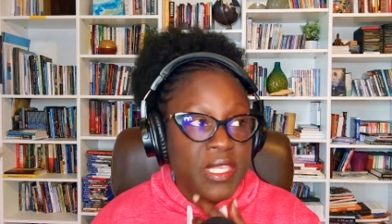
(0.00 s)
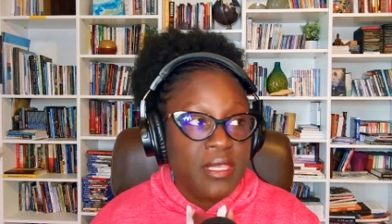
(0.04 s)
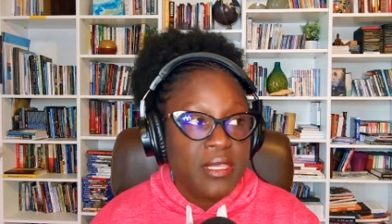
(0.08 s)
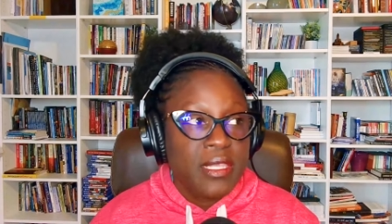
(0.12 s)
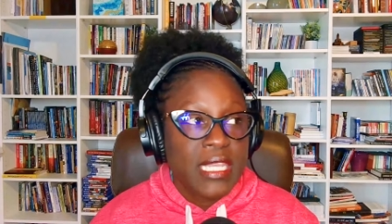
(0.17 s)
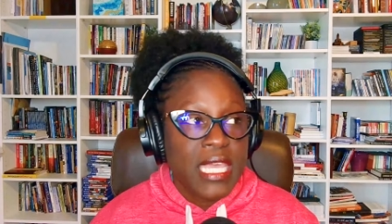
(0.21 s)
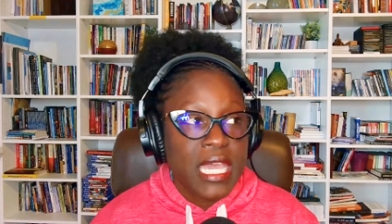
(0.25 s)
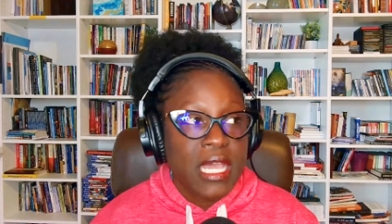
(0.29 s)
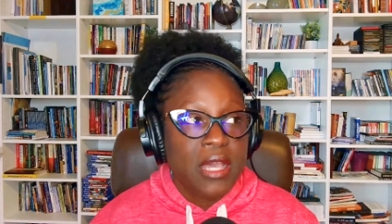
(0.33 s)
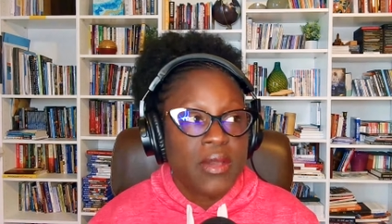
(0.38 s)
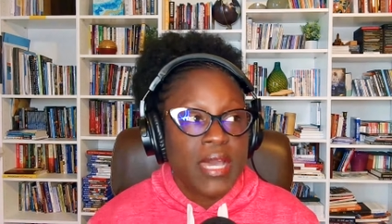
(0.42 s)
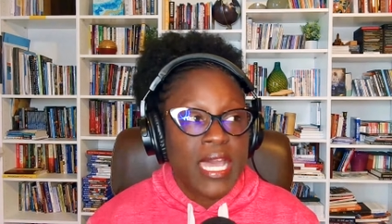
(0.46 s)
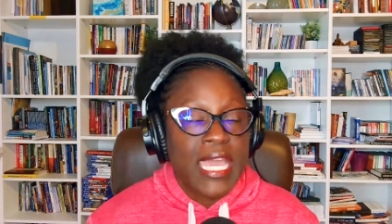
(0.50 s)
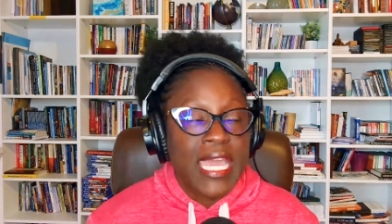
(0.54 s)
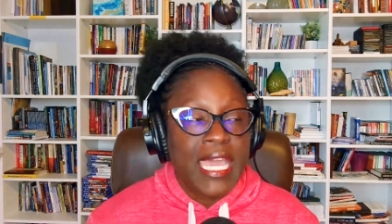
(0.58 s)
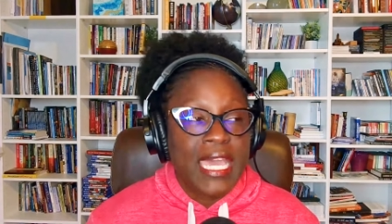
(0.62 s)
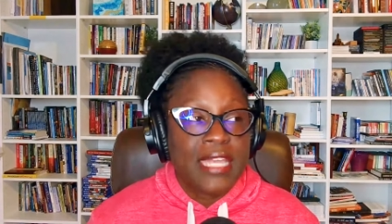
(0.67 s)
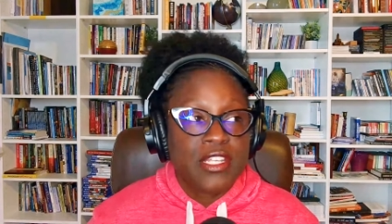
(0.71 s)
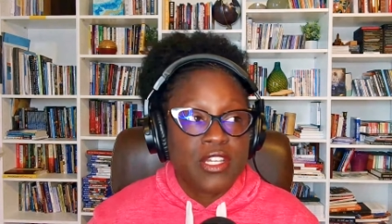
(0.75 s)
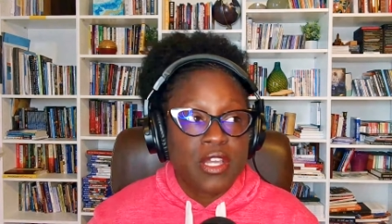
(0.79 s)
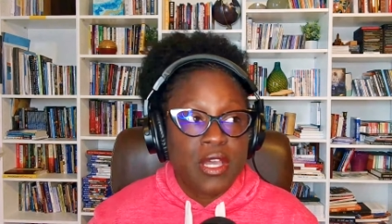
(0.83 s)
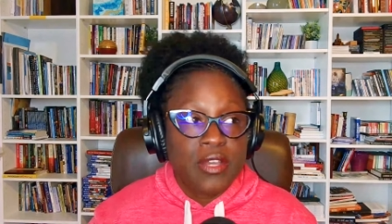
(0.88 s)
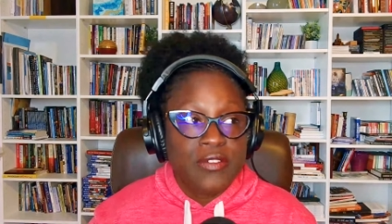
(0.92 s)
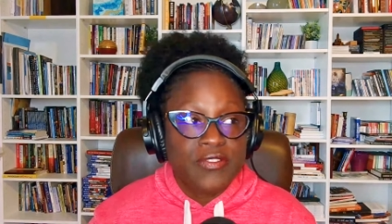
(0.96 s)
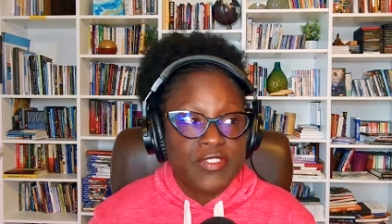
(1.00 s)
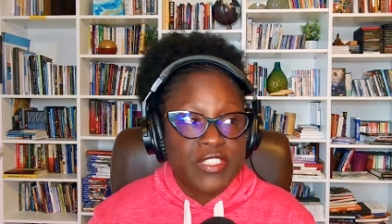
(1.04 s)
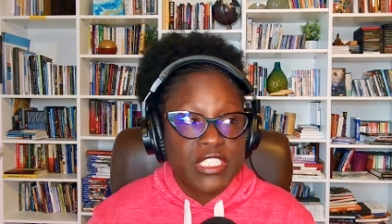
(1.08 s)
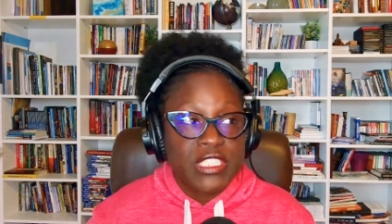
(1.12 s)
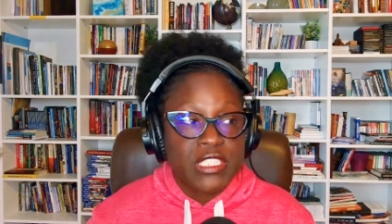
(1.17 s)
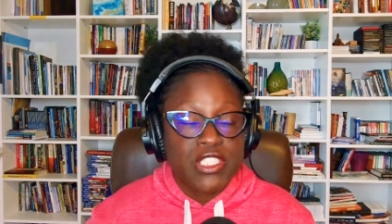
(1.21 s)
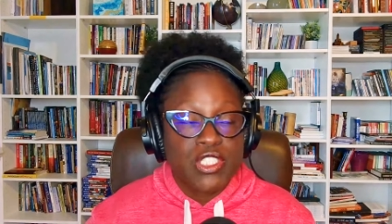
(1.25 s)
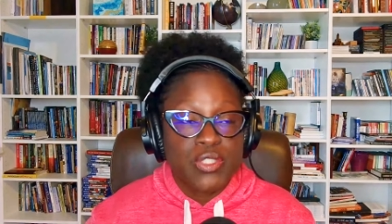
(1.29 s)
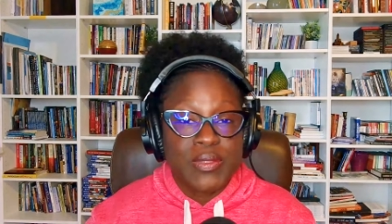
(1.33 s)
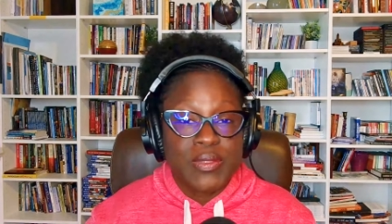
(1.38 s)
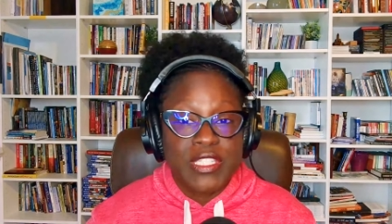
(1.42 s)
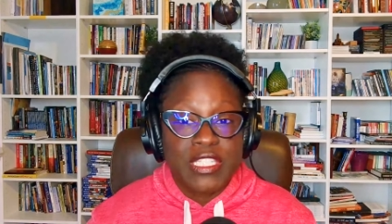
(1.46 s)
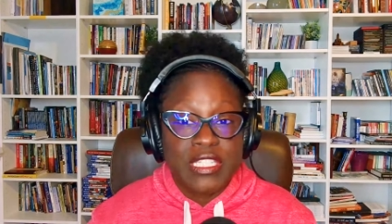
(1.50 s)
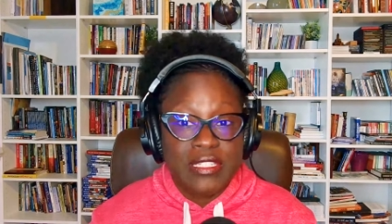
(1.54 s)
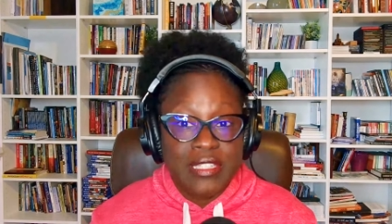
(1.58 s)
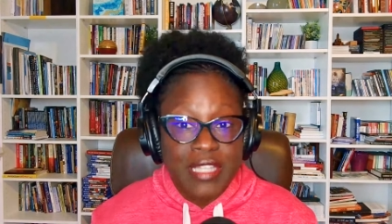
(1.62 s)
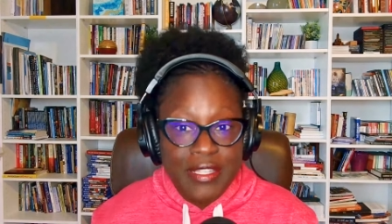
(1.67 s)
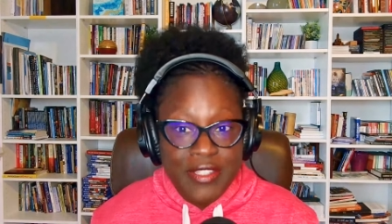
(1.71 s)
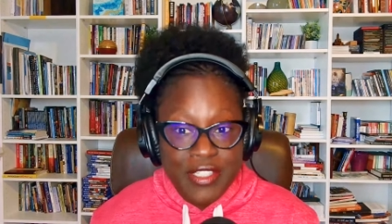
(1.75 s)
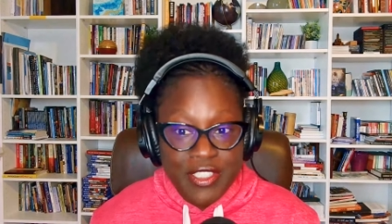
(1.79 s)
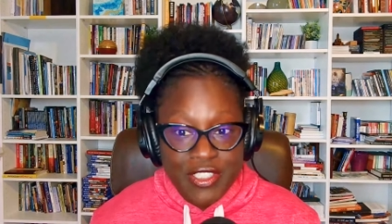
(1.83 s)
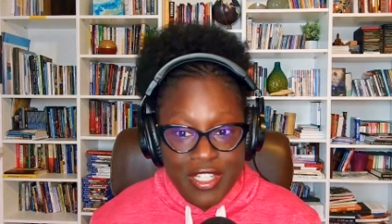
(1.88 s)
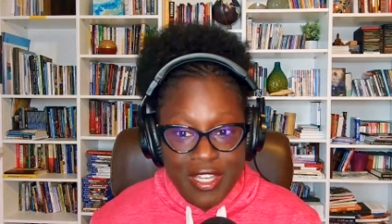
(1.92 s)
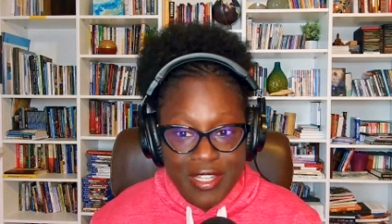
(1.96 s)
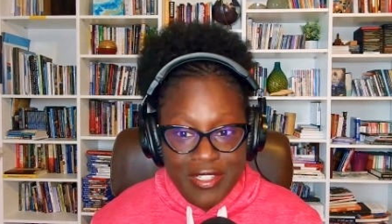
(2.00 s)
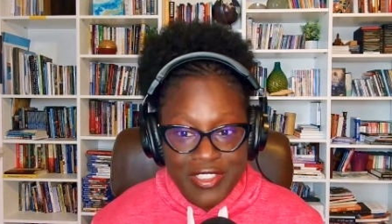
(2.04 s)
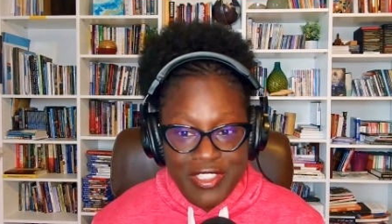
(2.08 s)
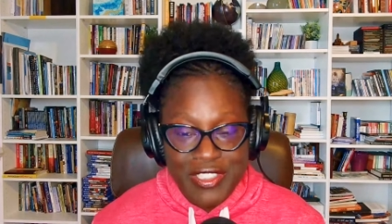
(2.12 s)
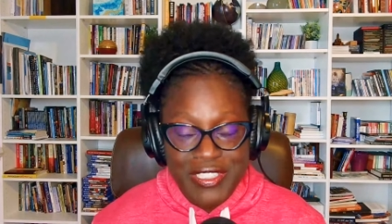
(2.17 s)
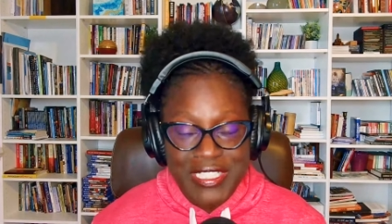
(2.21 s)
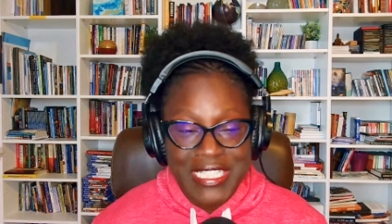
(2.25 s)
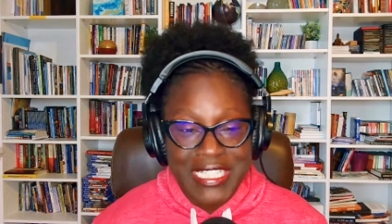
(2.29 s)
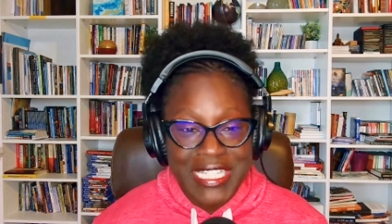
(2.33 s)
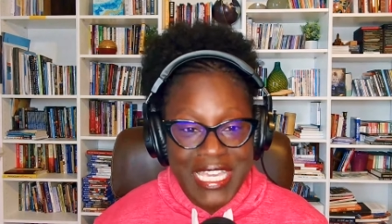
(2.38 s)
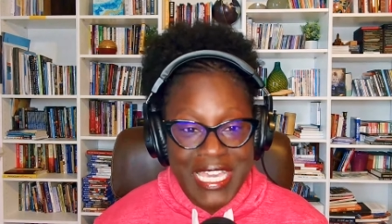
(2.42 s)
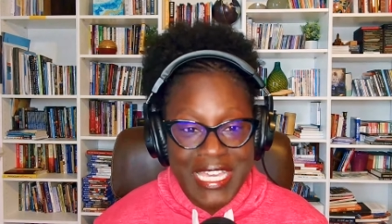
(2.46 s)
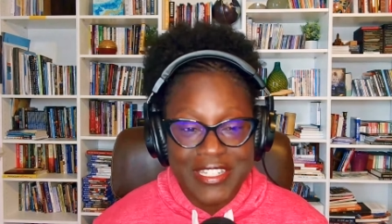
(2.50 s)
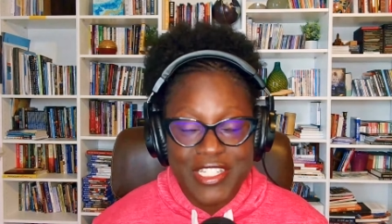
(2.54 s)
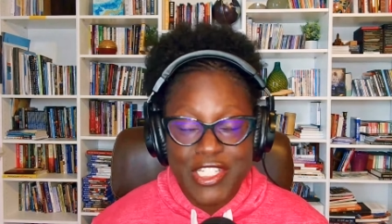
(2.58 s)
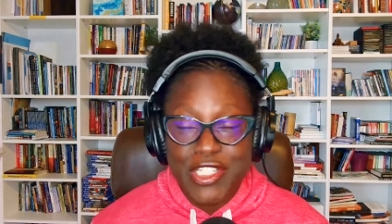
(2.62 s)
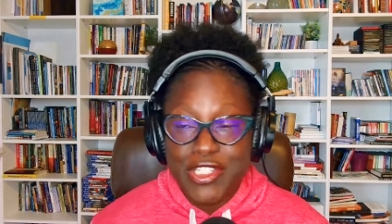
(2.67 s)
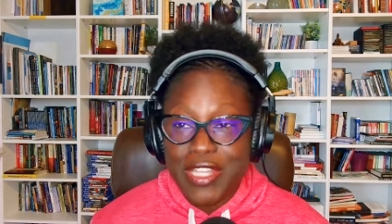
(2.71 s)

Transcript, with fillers: Now, I had a conversation with another doctor, again,